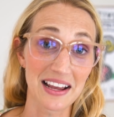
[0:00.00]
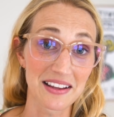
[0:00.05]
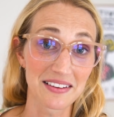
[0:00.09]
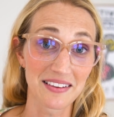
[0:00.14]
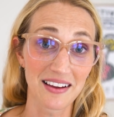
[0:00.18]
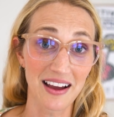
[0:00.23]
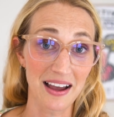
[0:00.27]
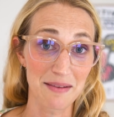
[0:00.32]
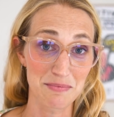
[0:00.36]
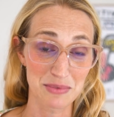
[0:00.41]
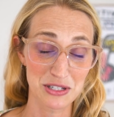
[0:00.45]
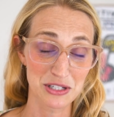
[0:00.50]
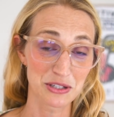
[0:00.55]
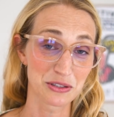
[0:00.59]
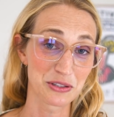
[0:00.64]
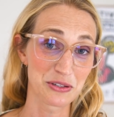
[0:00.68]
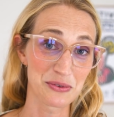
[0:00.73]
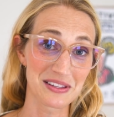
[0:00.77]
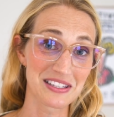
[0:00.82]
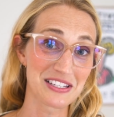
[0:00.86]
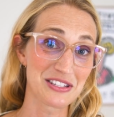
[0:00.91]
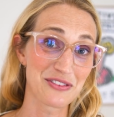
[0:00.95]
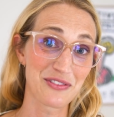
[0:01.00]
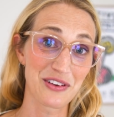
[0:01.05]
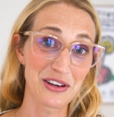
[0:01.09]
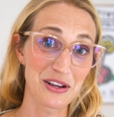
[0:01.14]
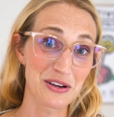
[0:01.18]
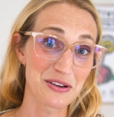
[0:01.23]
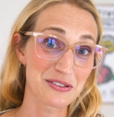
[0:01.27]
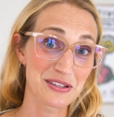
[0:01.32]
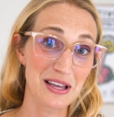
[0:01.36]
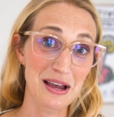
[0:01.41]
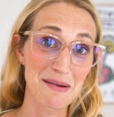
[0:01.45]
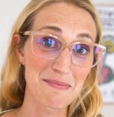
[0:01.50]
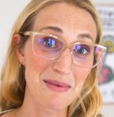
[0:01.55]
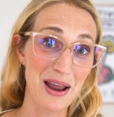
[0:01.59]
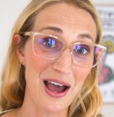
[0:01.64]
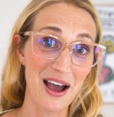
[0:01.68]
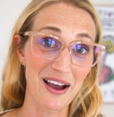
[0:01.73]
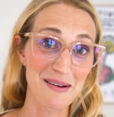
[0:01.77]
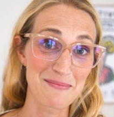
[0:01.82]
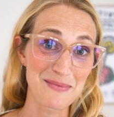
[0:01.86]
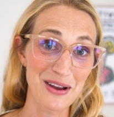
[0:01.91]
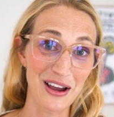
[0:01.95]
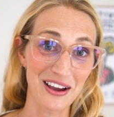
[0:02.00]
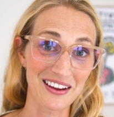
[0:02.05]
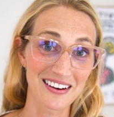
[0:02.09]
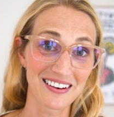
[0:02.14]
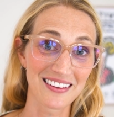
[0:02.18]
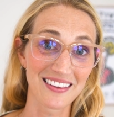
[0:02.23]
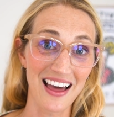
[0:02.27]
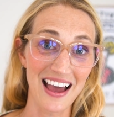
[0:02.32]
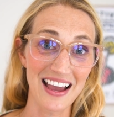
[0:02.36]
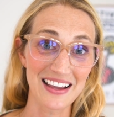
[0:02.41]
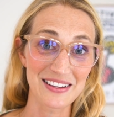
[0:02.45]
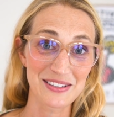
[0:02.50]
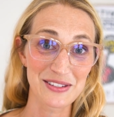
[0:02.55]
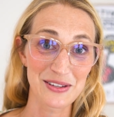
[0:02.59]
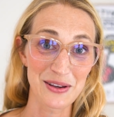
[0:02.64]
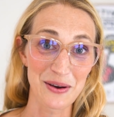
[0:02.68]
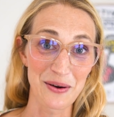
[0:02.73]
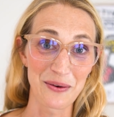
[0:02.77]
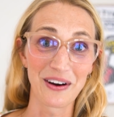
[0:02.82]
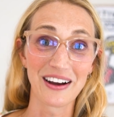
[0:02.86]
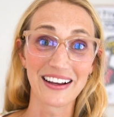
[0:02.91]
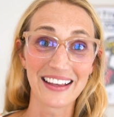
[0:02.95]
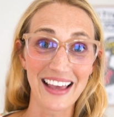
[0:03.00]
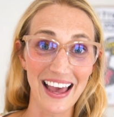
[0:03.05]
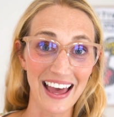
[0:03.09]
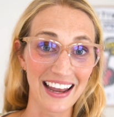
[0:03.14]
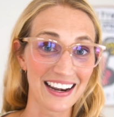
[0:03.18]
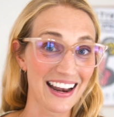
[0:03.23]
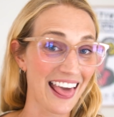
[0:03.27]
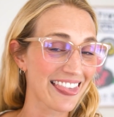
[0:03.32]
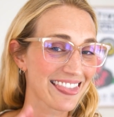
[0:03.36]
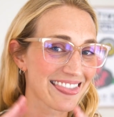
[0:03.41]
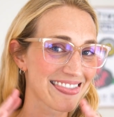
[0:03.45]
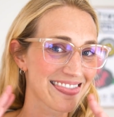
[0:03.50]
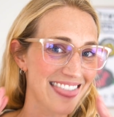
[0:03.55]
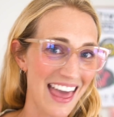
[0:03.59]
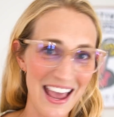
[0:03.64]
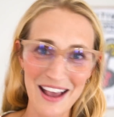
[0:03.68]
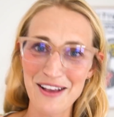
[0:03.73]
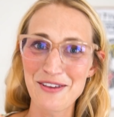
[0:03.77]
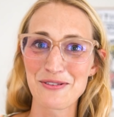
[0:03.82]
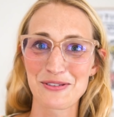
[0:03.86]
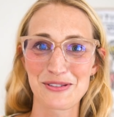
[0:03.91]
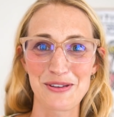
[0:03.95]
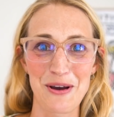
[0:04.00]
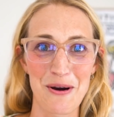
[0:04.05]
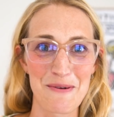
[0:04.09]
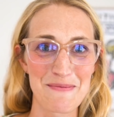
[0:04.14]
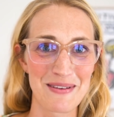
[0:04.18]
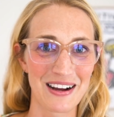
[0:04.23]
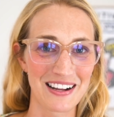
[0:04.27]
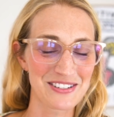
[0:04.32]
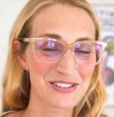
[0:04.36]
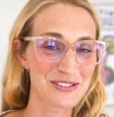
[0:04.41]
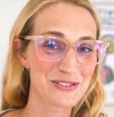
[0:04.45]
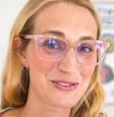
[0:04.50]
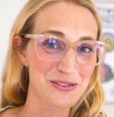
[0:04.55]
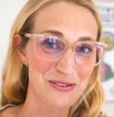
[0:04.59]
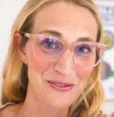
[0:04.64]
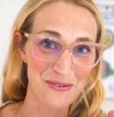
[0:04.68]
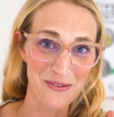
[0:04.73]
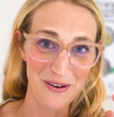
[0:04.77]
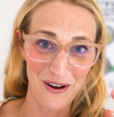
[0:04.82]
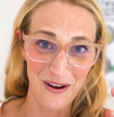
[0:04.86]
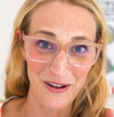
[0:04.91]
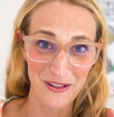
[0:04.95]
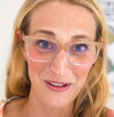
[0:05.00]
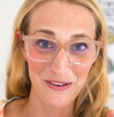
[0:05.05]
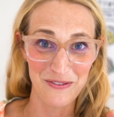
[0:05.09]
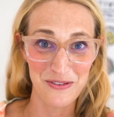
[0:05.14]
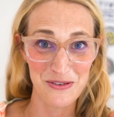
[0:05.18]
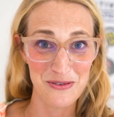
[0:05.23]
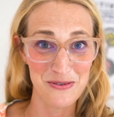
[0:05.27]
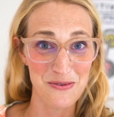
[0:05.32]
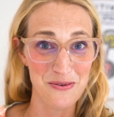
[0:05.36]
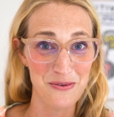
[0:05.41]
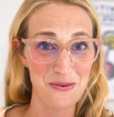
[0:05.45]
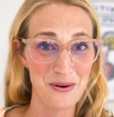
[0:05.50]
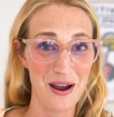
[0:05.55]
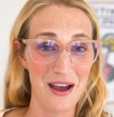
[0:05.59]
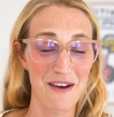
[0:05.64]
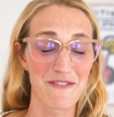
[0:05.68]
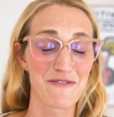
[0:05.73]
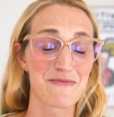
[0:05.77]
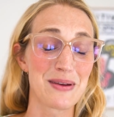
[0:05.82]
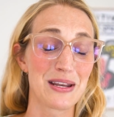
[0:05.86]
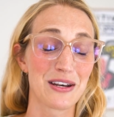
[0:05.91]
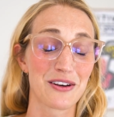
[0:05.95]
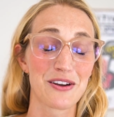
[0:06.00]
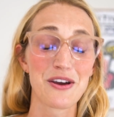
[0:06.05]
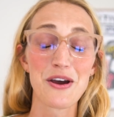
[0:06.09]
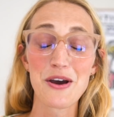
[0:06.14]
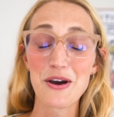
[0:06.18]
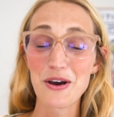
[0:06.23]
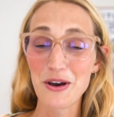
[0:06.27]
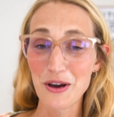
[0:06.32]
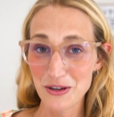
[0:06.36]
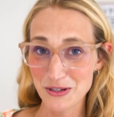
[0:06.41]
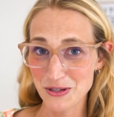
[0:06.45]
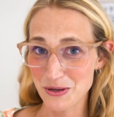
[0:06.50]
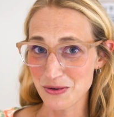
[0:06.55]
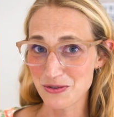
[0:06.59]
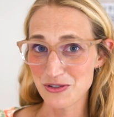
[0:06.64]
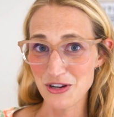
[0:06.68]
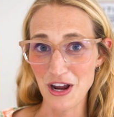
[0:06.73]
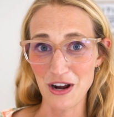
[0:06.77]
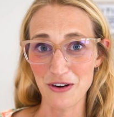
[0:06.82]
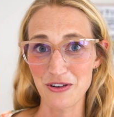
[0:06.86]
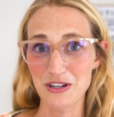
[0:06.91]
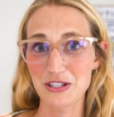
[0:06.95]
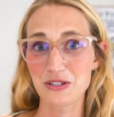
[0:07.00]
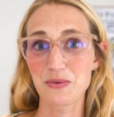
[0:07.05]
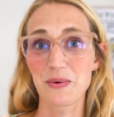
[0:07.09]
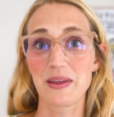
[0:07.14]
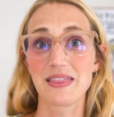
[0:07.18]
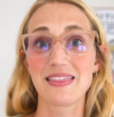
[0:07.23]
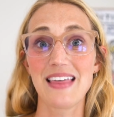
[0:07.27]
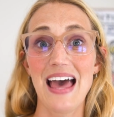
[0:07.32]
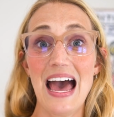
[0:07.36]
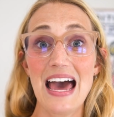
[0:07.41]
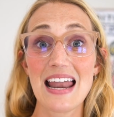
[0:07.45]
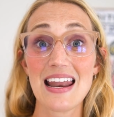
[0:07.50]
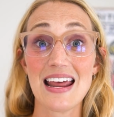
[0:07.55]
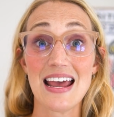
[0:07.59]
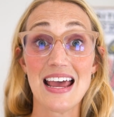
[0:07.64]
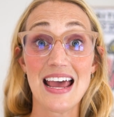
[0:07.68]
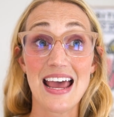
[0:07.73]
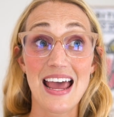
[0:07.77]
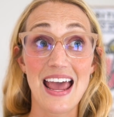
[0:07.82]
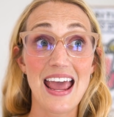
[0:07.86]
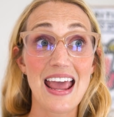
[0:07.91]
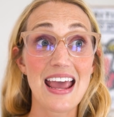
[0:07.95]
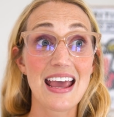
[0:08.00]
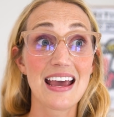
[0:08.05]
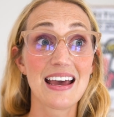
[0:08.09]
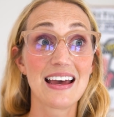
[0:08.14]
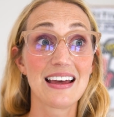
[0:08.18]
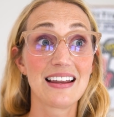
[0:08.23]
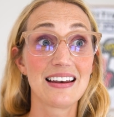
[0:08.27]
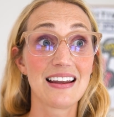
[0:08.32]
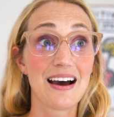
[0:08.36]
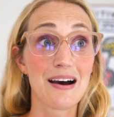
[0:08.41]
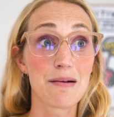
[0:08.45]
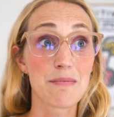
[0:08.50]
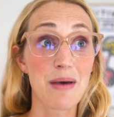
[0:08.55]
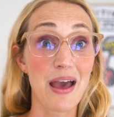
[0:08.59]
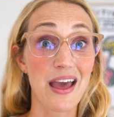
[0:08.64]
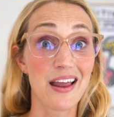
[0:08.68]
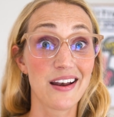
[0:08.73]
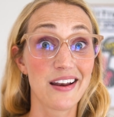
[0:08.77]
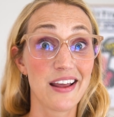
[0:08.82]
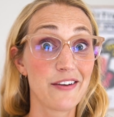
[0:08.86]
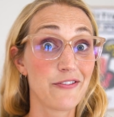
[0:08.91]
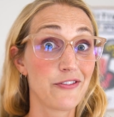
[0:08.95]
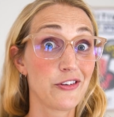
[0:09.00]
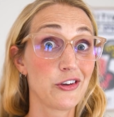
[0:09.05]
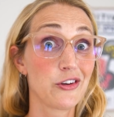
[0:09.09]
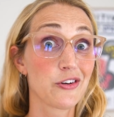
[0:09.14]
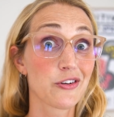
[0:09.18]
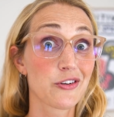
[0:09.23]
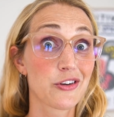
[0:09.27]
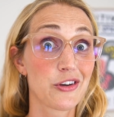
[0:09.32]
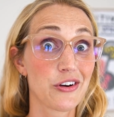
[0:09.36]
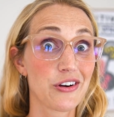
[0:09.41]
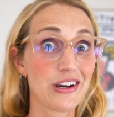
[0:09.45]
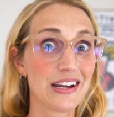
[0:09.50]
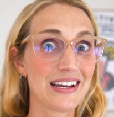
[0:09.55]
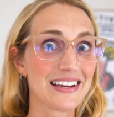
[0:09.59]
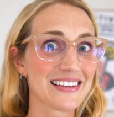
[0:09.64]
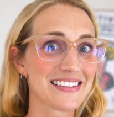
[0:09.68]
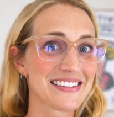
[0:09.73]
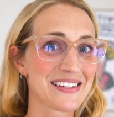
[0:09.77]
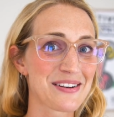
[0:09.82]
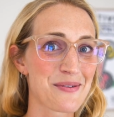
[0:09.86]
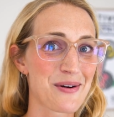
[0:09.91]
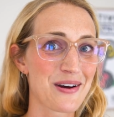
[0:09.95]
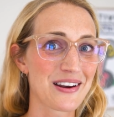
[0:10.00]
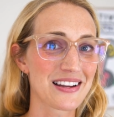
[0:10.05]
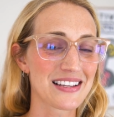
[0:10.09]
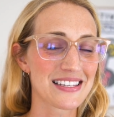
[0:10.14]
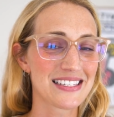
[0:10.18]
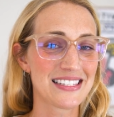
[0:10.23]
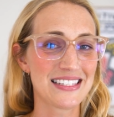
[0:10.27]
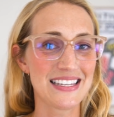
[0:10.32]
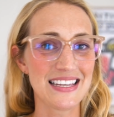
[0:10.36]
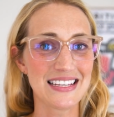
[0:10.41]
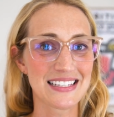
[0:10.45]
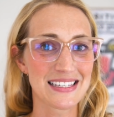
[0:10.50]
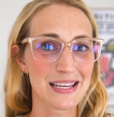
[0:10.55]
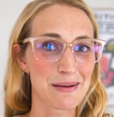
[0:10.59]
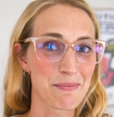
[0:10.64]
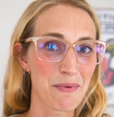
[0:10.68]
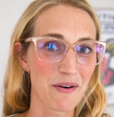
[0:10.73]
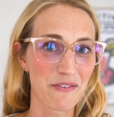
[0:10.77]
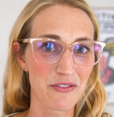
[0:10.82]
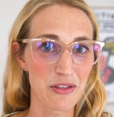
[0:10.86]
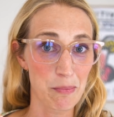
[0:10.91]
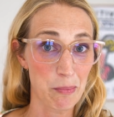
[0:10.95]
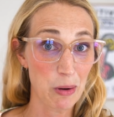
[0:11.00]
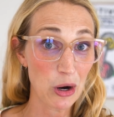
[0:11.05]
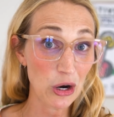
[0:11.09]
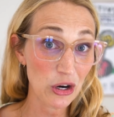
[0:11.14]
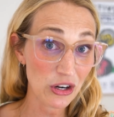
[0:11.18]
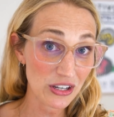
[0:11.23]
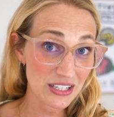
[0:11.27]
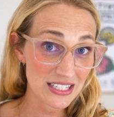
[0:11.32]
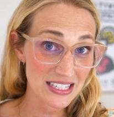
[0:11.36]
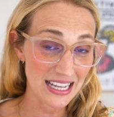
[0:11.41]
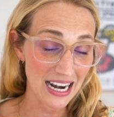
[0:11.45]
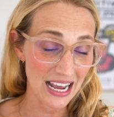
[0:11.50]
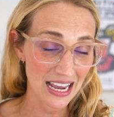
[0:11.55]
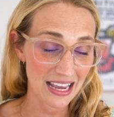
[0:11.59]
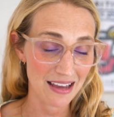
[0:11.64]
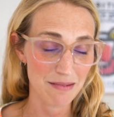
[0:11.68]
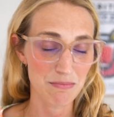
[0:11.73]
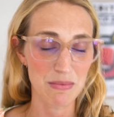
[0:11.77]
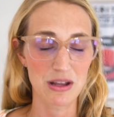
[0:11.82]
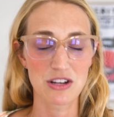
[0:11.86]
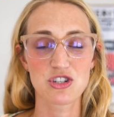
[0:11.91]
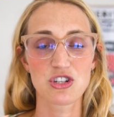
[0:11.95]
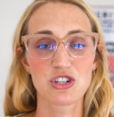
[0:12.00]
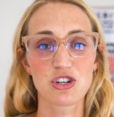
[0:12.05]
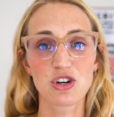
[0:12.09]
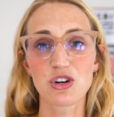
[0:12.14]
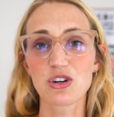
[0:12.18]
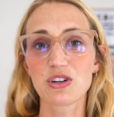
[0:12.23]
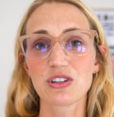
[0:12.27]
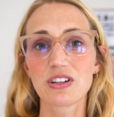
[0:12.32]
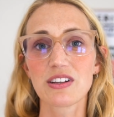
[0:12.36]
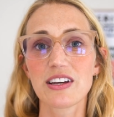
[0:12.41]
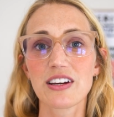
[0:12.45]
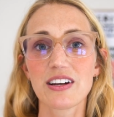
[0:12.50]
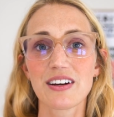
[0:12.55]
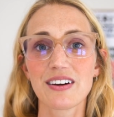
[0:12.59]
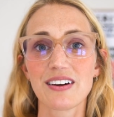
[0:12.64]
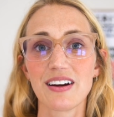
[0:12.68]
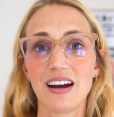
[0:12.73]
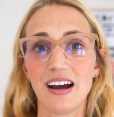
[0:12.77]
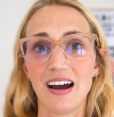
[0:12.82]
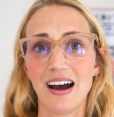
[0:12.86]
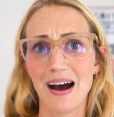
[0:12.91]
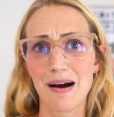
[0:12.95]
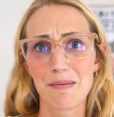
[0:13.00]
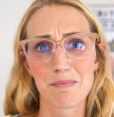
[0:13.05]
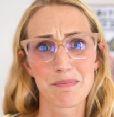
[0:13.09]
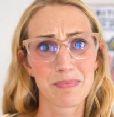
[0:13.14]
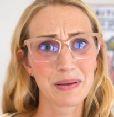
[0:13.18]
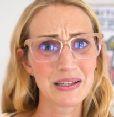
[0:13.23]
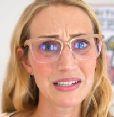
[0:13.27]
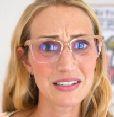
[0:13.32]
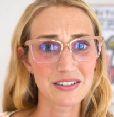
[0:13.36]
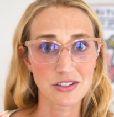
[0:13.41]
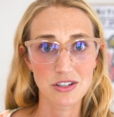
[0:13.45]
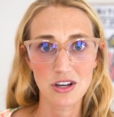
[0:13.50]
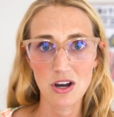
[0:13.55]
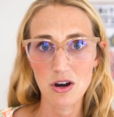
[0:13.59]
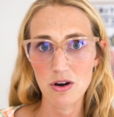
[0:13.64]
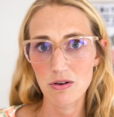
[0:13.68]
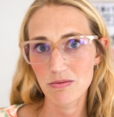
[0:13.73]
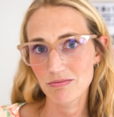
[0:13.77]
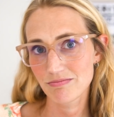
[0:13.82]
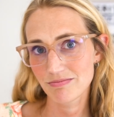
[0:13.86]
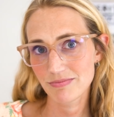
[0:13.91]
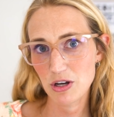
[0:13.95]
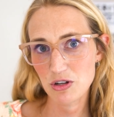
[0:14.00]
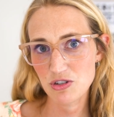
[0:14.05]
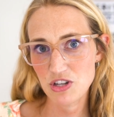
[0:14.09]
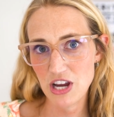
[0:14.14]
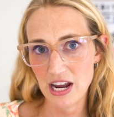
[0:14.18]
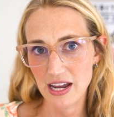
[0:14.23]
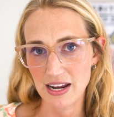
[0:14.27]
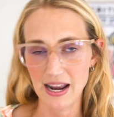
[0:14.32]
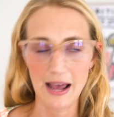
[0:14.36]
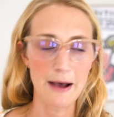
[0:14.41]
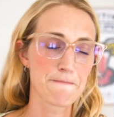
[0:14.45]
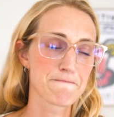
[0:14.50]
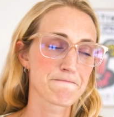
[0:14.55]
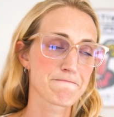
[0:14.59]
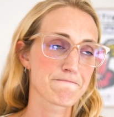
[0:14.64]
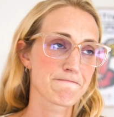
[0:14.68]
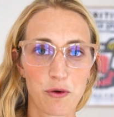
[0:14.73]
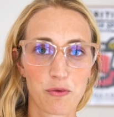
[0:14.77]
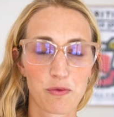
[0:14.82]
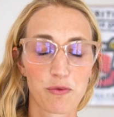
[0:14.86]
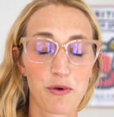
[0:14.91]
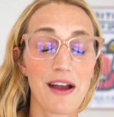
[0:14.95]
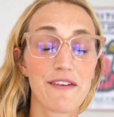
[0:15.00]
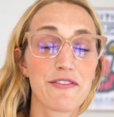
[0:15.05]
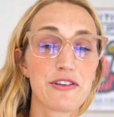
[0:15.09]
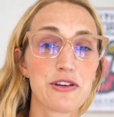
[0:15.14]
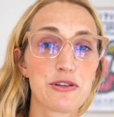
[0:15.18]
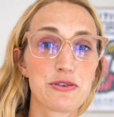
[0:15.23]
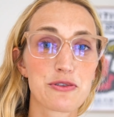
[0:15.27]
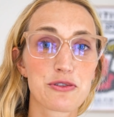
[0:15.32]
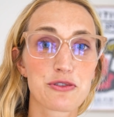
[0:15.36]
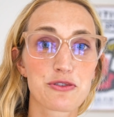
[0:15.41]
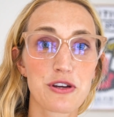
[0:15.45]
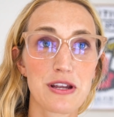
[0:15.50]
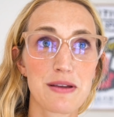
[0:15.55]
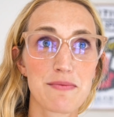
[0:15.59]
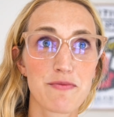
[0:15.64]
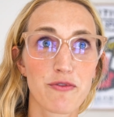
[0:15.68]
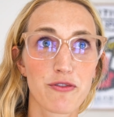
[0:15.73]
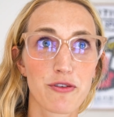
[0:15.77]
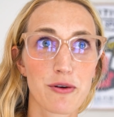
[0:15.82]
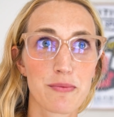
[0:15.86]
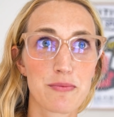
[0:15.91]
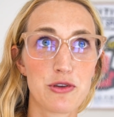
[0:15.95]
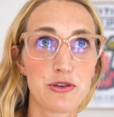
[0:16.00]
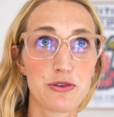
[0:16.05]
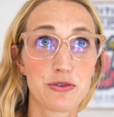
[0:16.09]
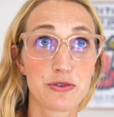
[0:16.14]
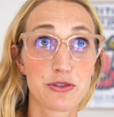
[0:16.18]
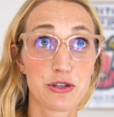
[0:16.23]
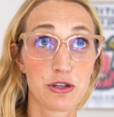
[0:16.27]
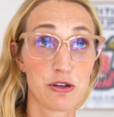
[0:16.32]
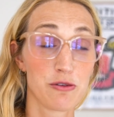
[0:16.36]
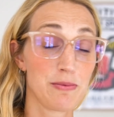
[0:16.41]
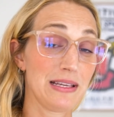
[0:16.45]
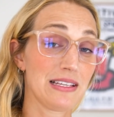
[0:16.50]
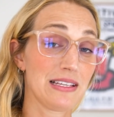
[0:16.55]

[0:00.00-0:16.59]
I'm still doing these videos. I'm not gonna lie. So again, thank you so much to all of you who have been so generous with that. And if you're curious and wanna see some of the perks that I had mentioned earlier, please go check it out. Revenue stream from YouTube